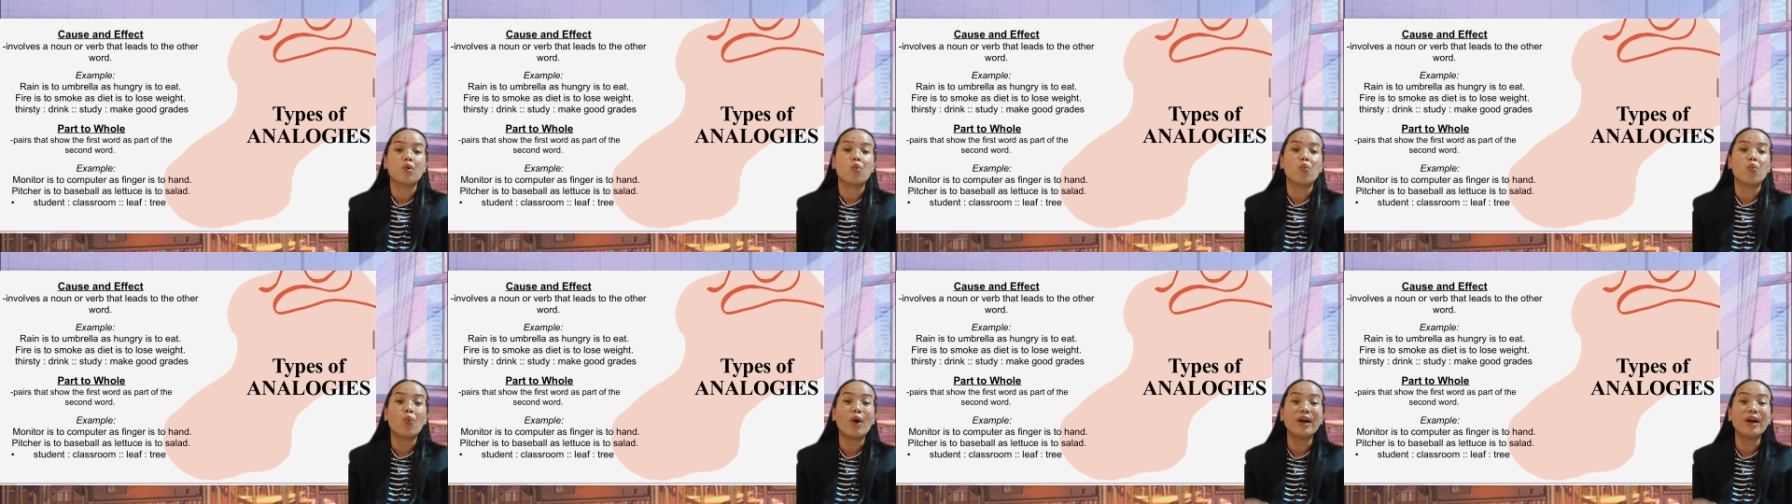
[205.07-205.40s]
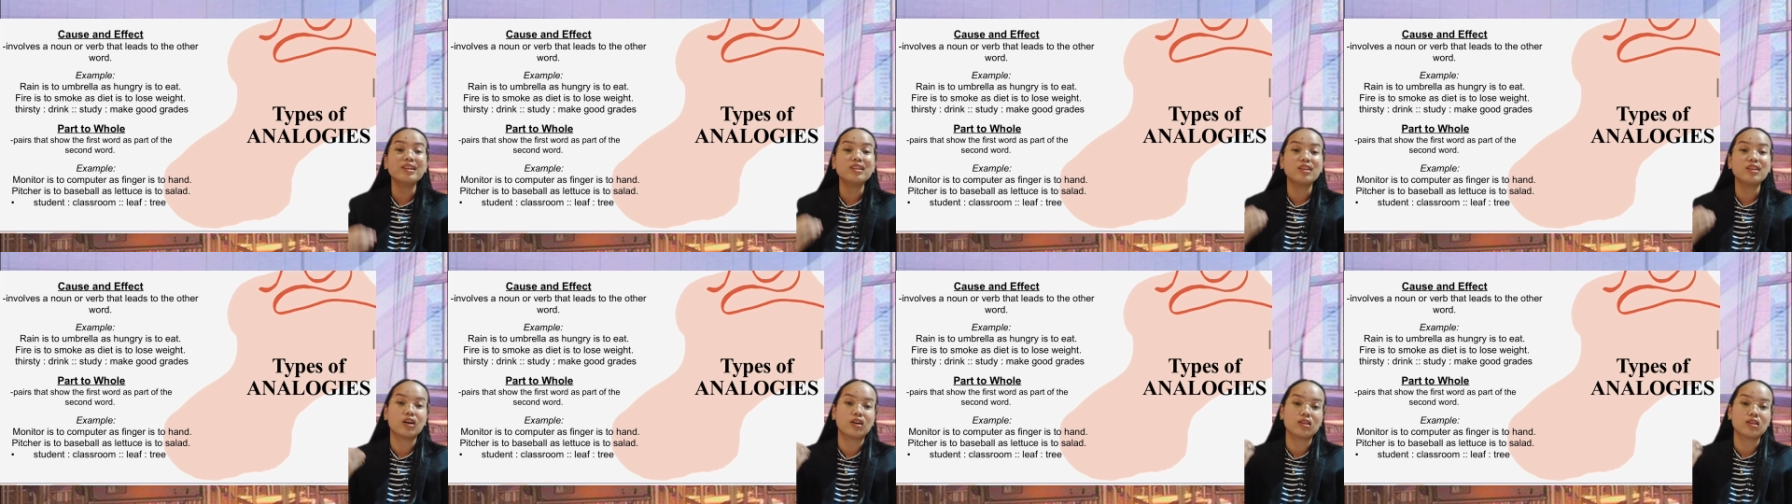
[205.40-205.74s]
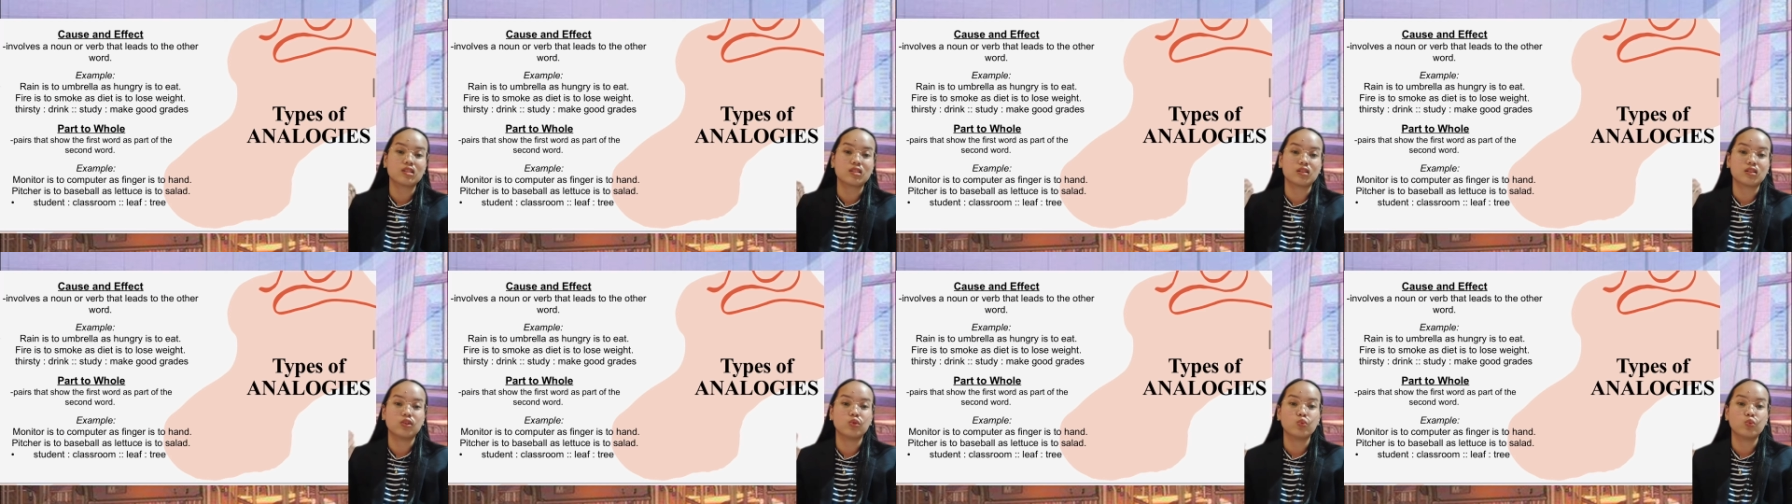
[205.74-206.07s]
one
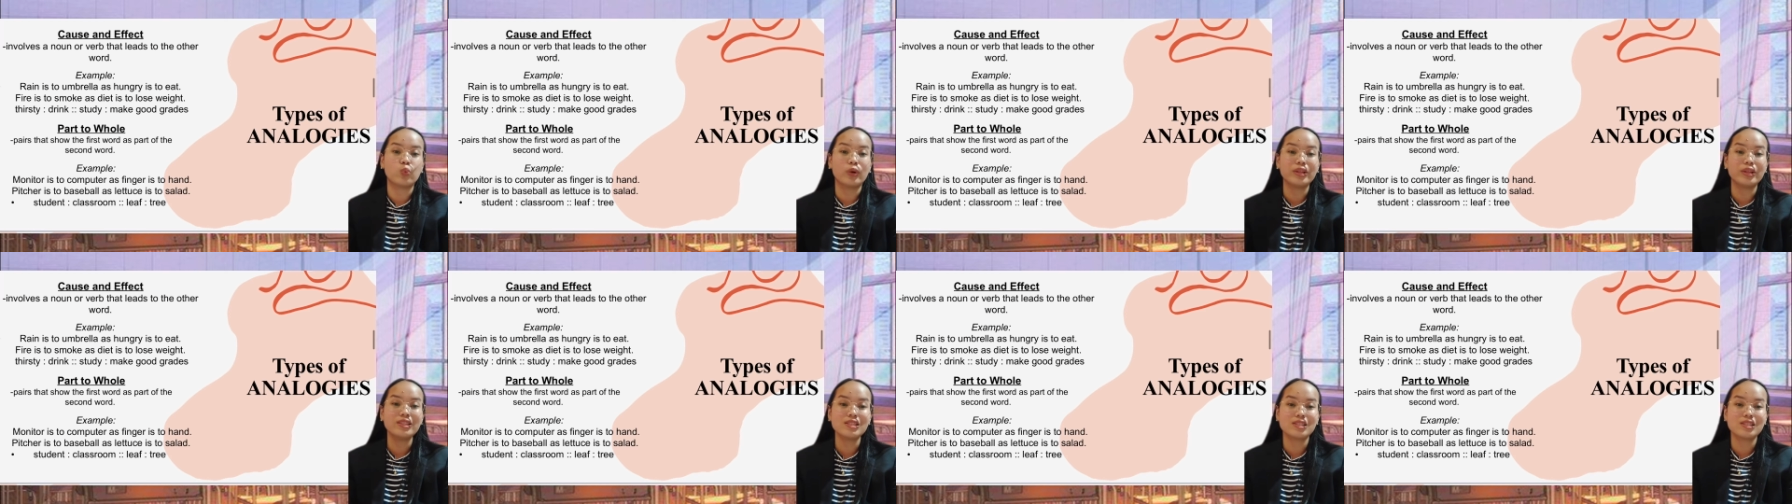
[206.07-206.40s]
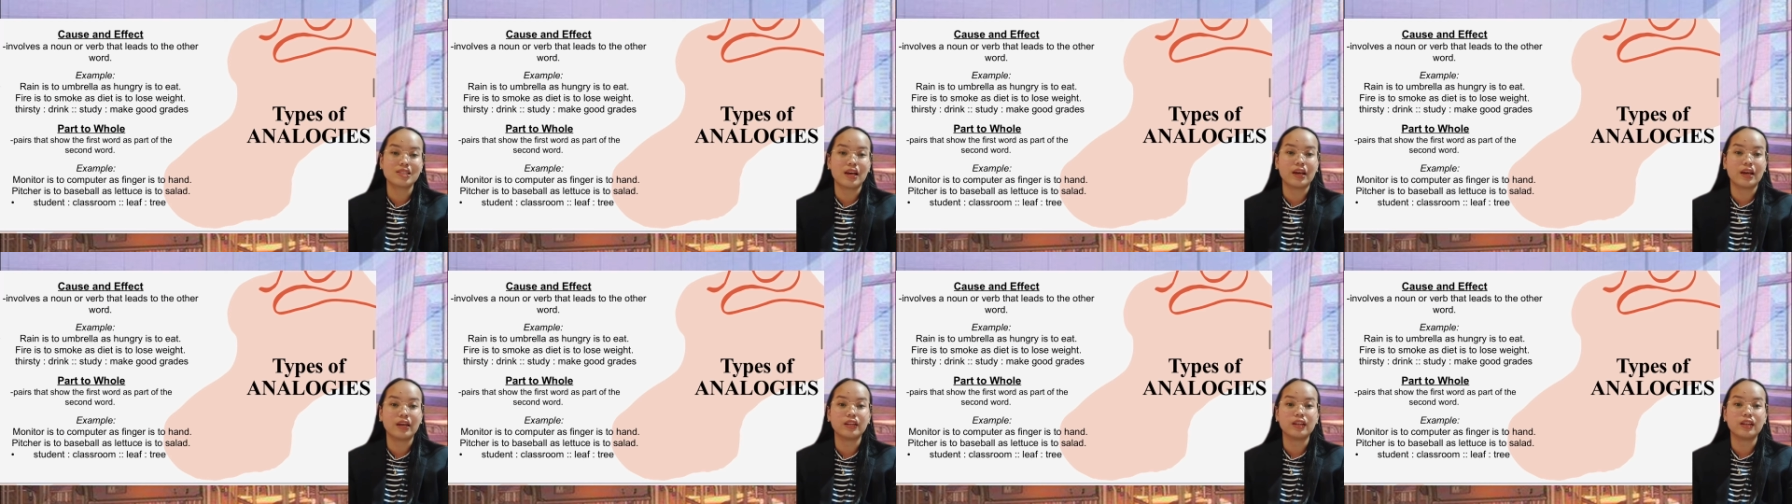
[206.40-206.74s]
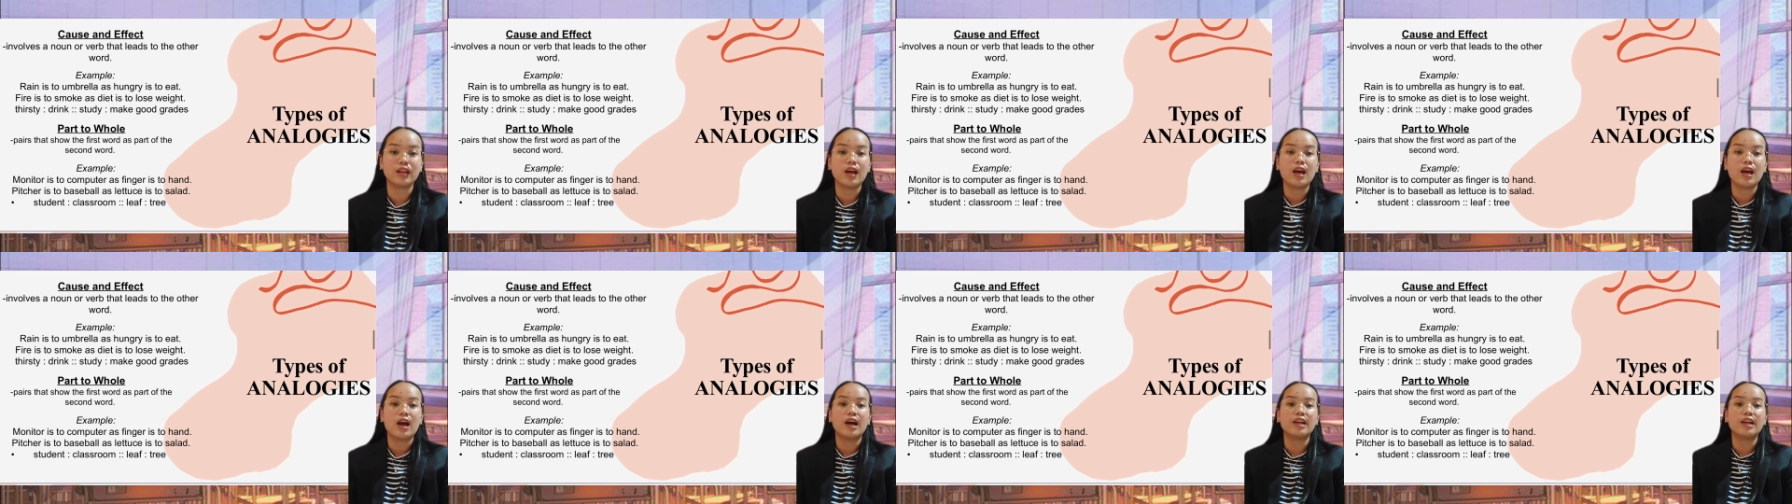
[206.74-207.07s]
cause on one side
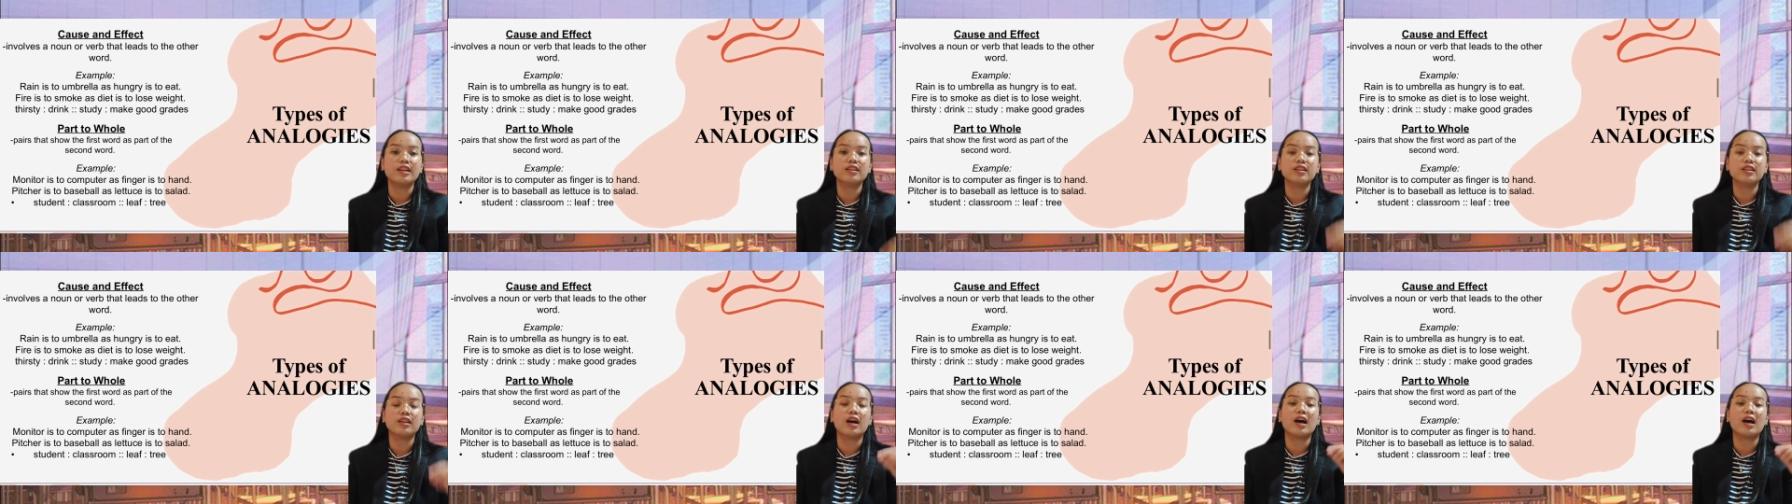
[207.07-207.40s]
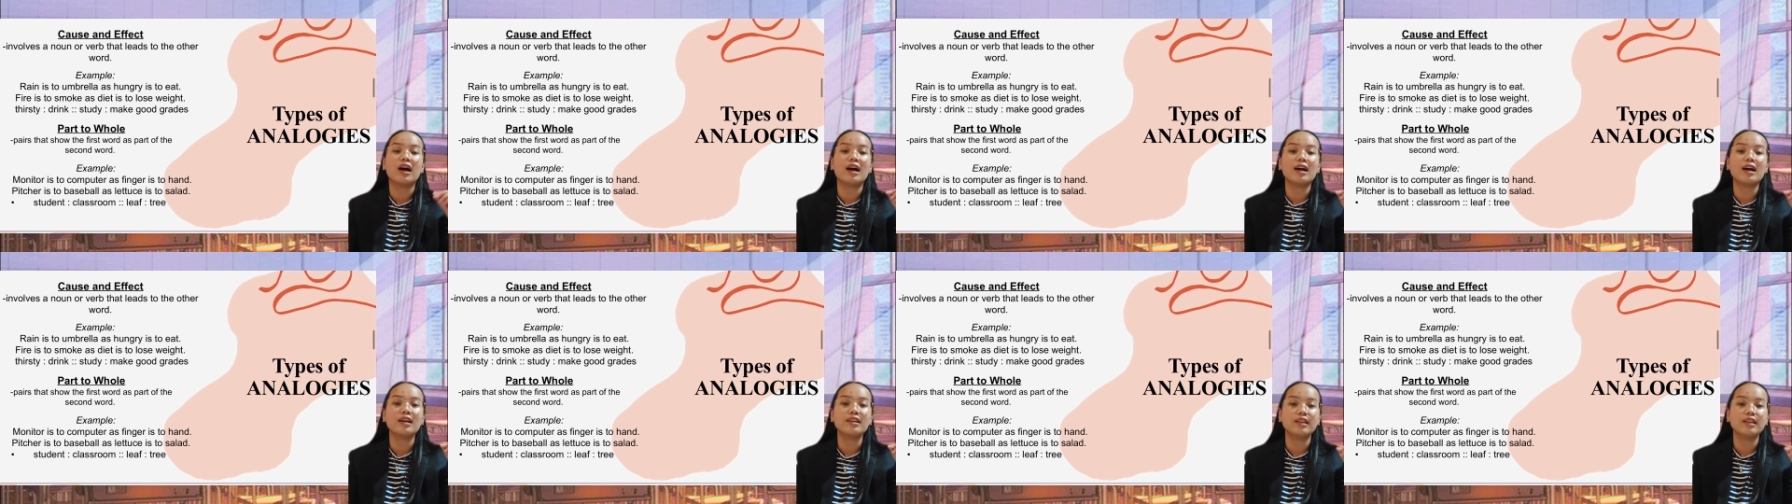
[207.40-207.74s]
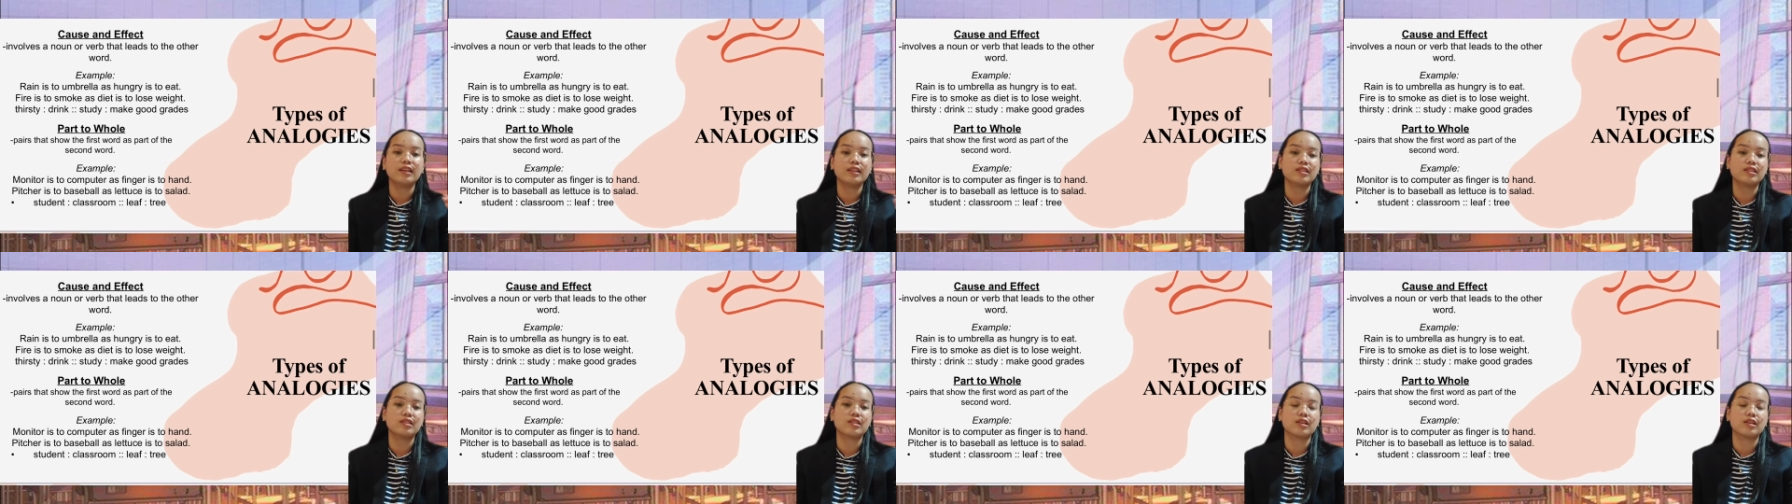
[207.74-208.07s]
and
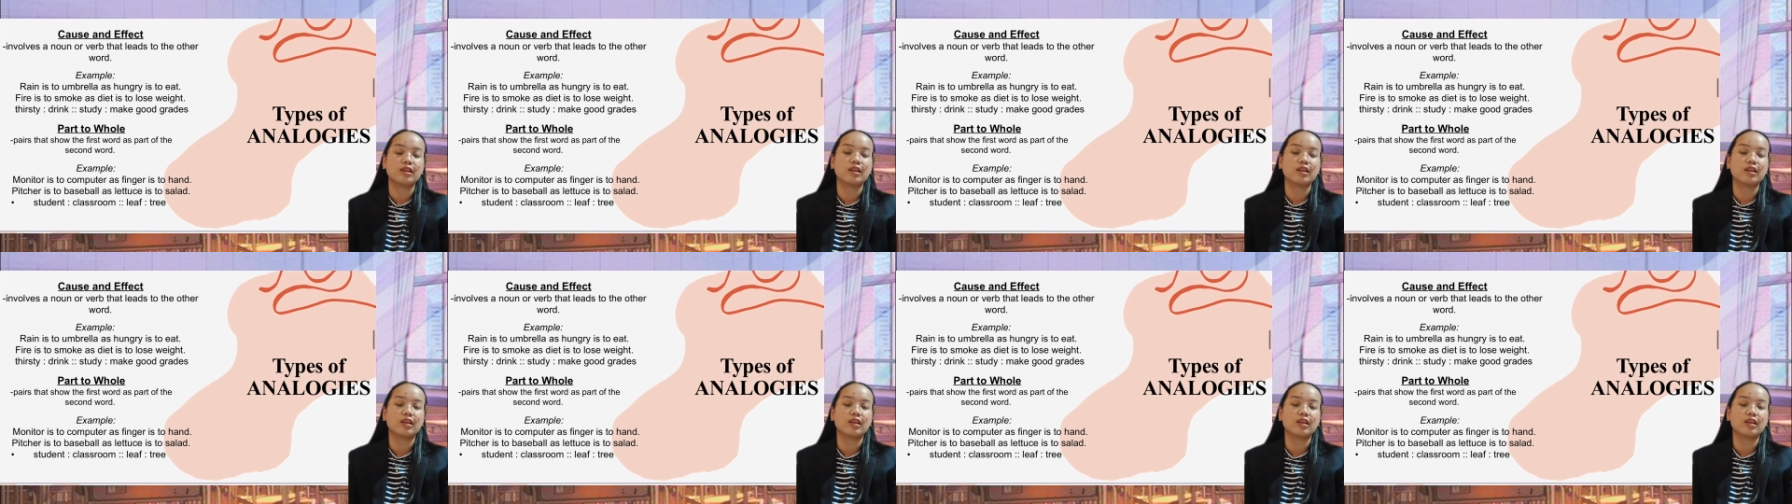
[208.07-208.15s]
it's